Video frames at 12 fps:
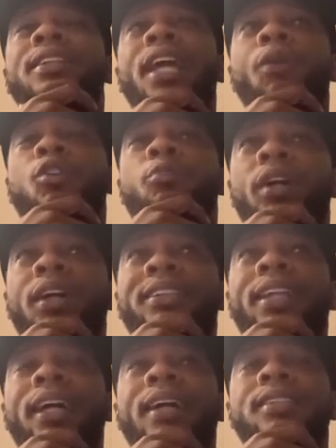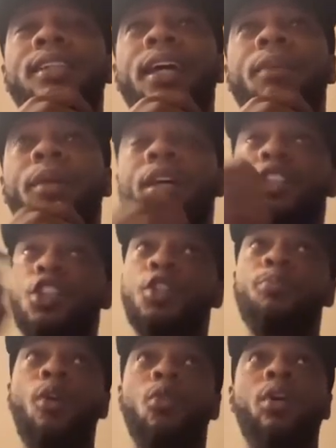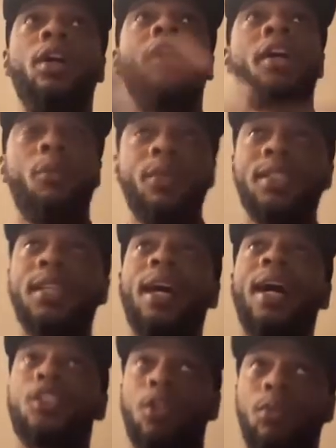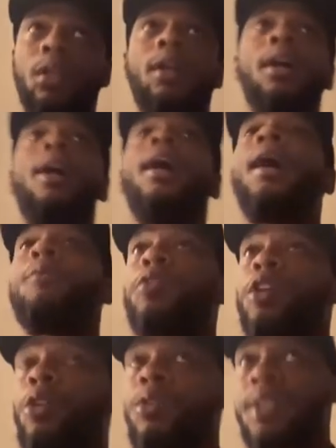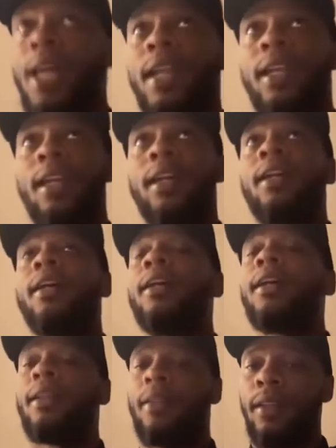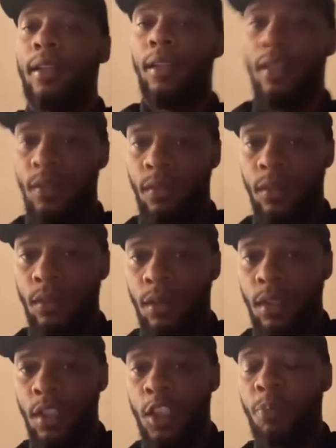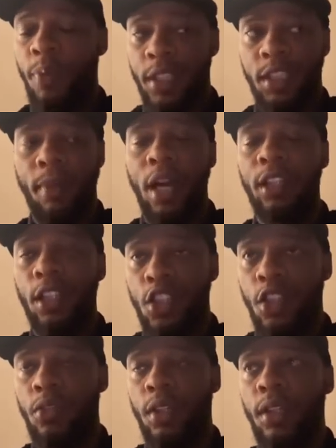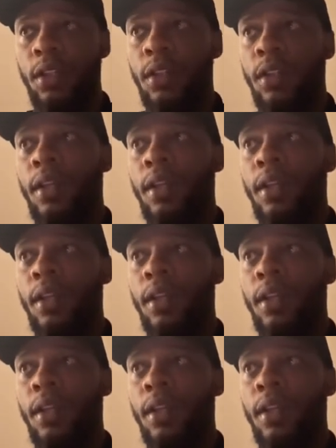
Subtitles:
today was because, like I said, me and her just spoke. And I told her, I'm going to go Saturday and speak to my attorney.